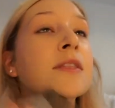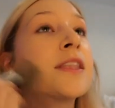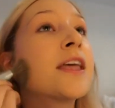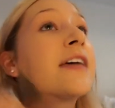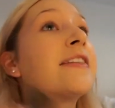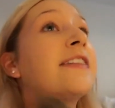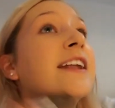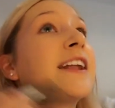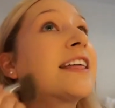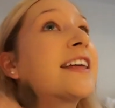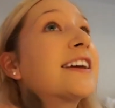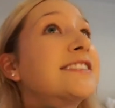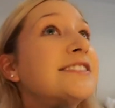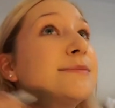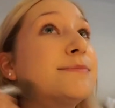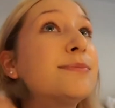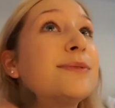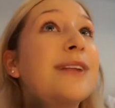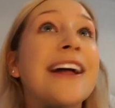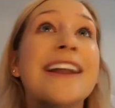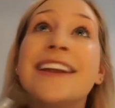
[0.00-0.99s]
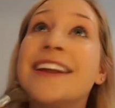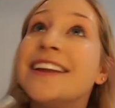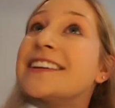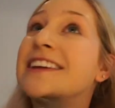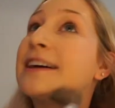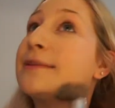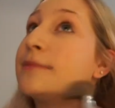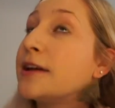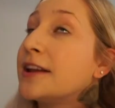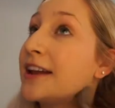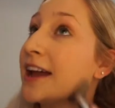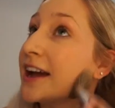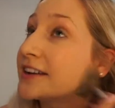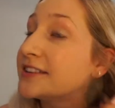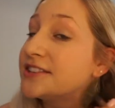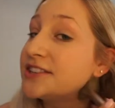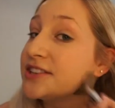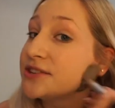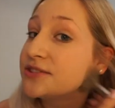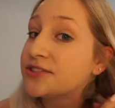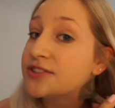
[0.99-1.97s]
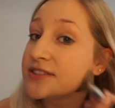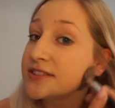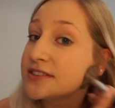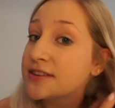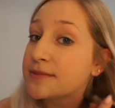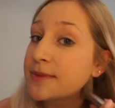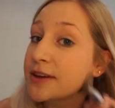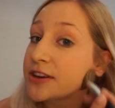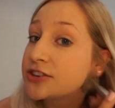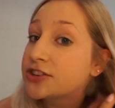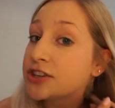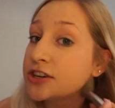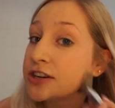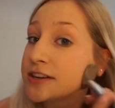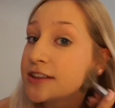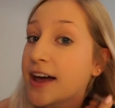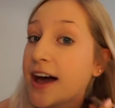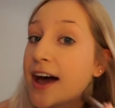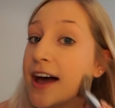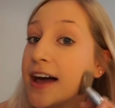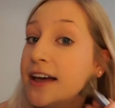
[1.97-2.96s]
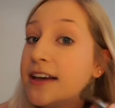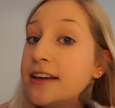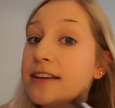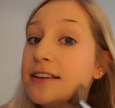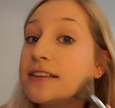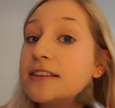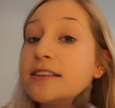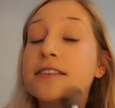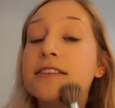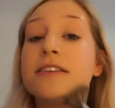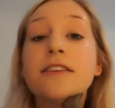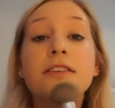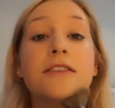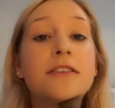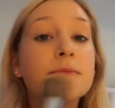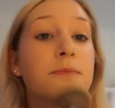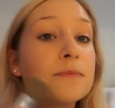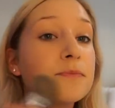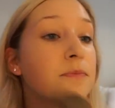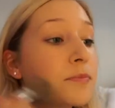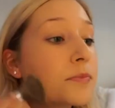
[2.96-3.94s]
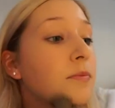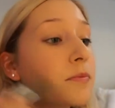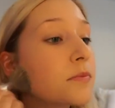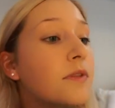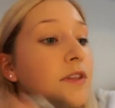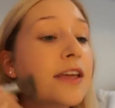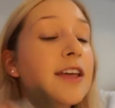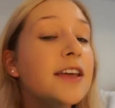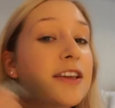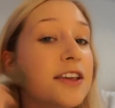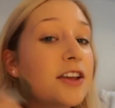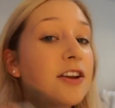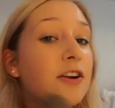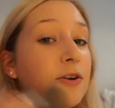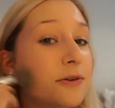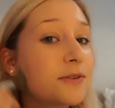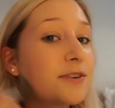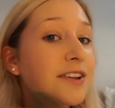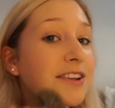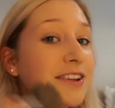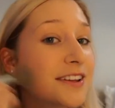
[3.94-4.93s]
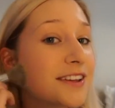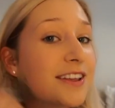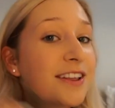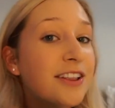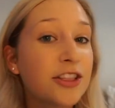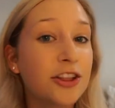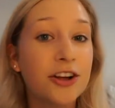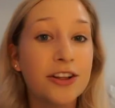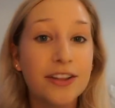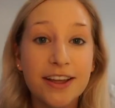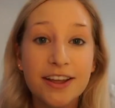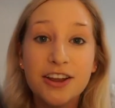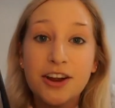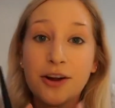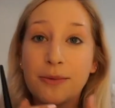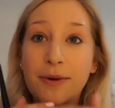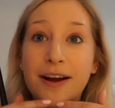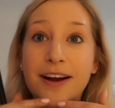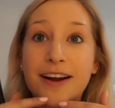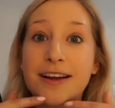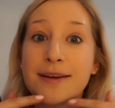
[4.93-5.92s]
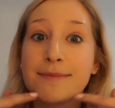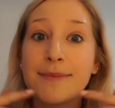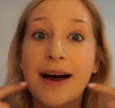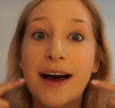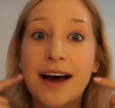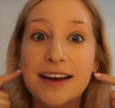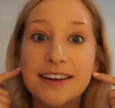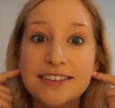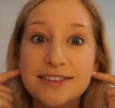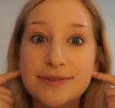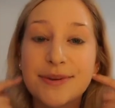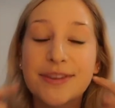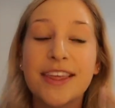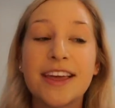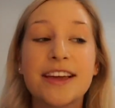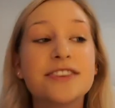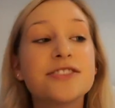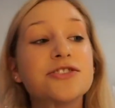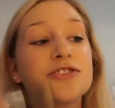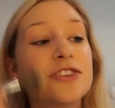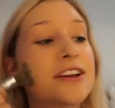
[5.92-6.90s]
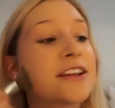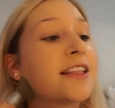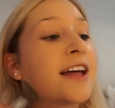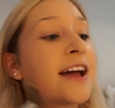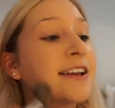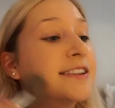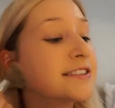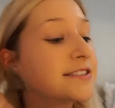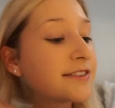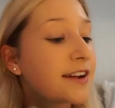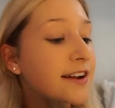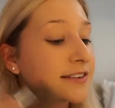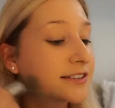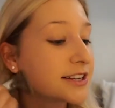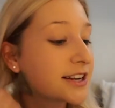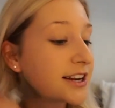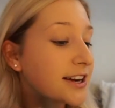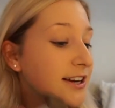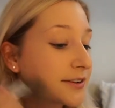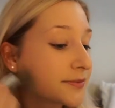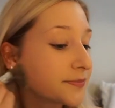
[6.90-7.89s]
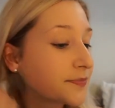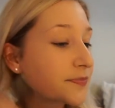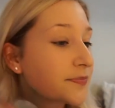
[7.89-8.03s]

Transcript: And then I like to blend it down my neck too, just to make sure that you don't look like you're wearing a mask with like straight lines around here.